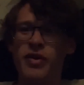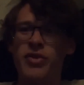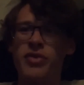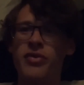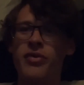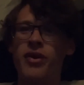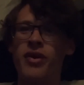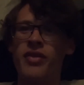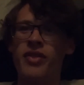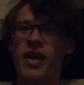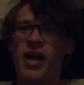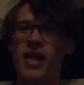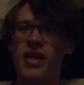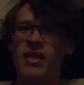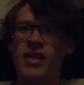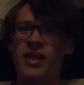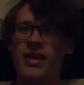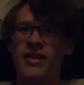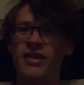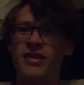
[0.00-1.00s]
through all the
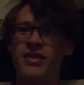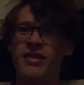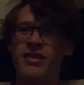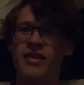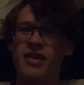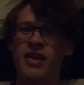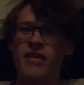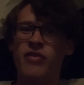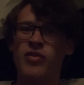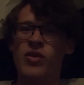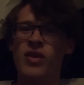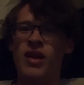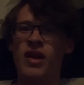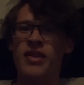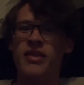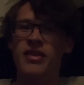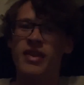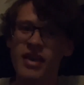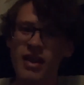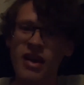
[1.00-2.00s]
analytics to give you an
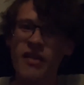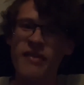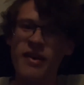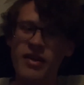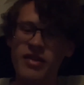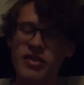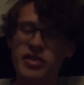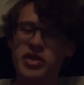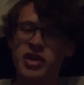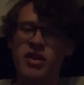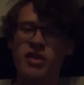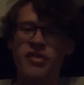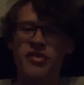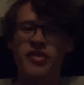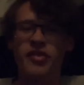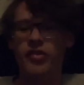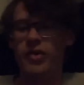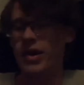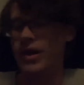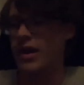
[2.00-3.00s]
idea of how the channel's
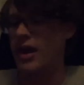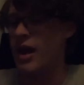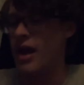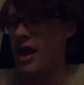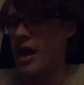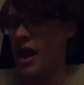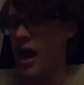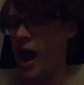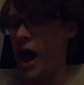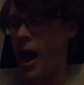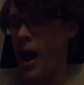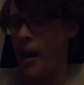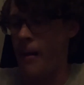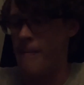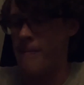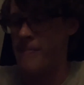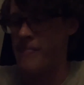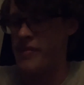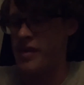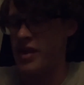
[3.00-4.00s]
doing,
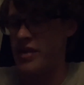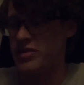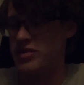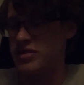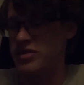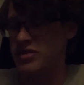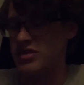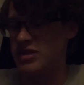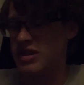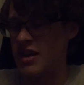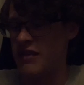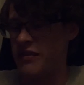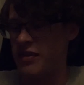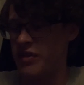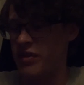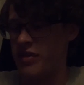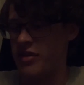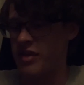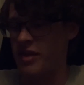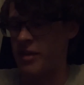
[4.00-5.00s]
and just give
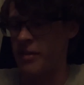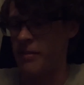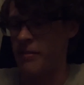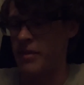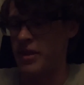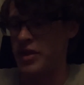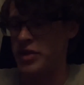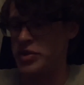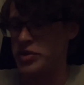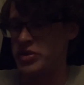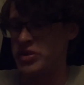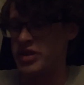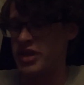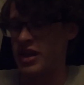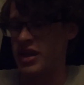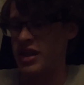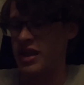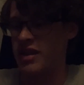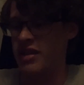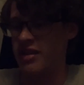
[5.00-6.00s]
you some
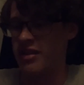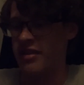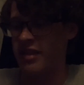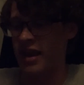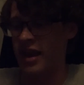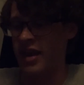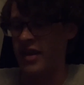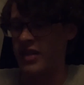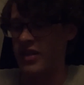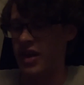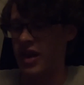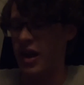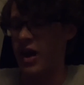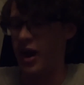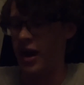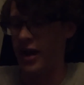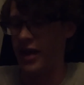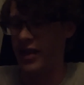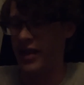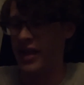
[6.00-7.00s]
interesting insights
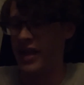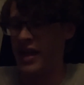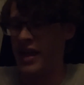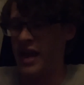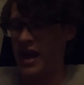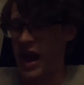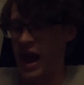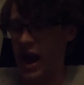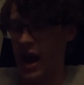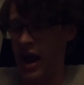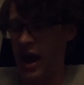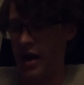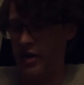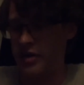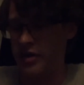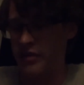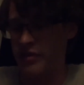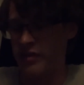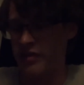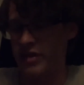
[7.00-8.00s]
on how
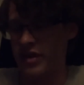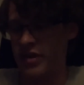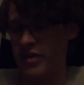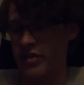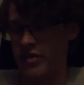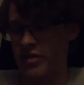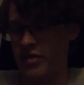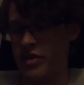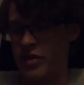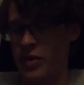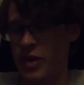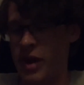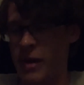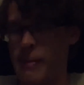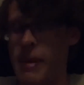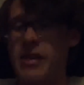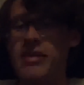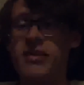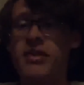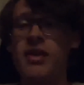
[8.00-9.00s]
different videos are doing.
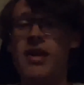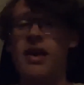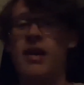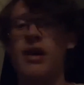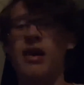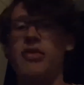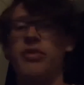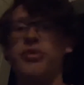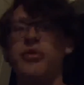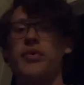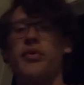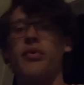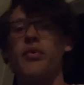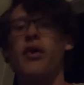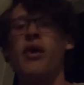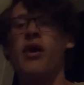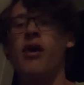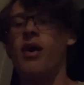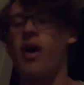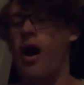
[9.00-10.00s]
Basically, I got through
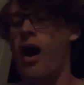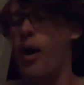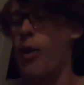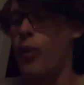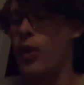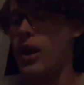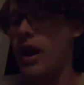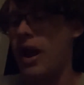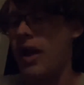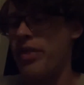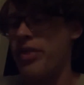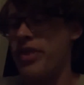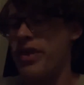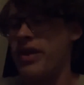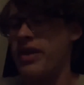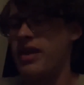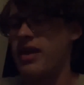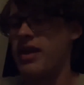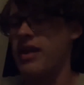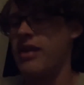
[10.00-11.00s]
what I
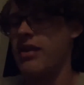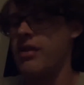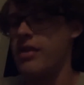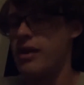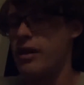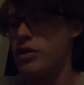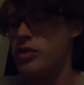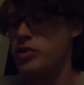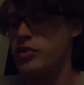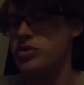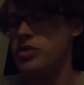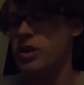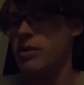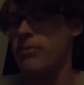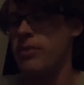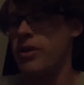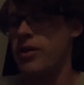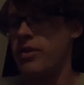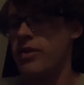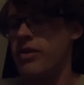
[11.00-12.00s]
think is the interesting
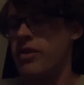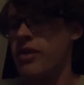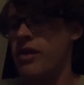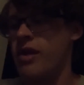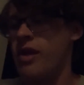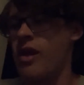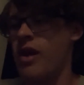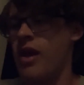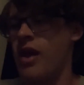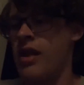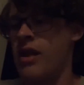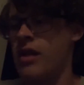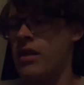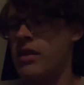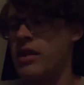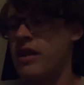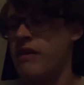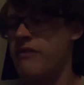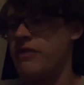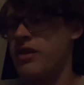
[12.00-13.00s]
part, and I'll
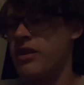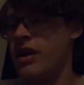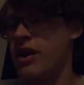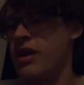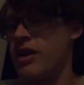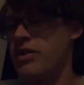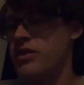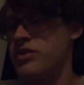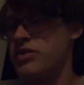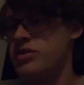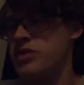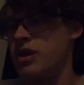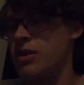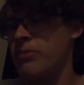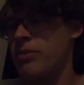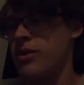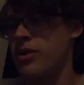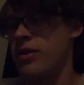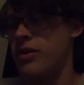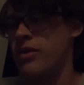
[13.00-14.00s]
leave the not interesting
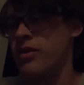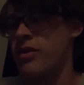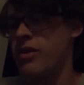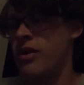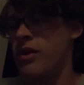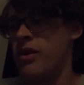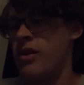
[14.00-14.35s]
parts